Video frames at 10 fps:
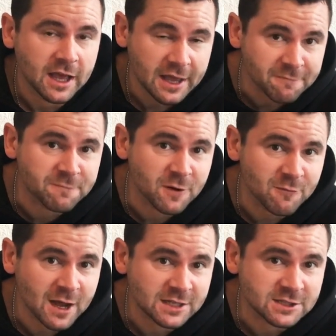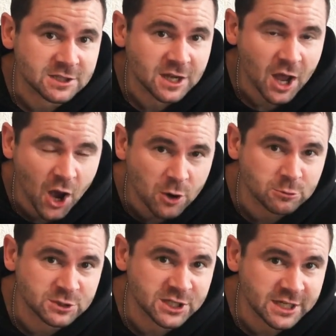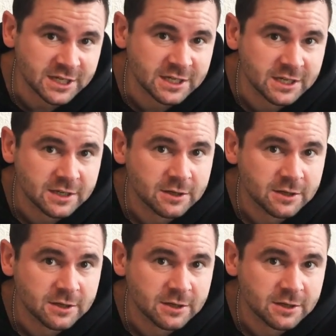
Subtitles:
Infrareds OG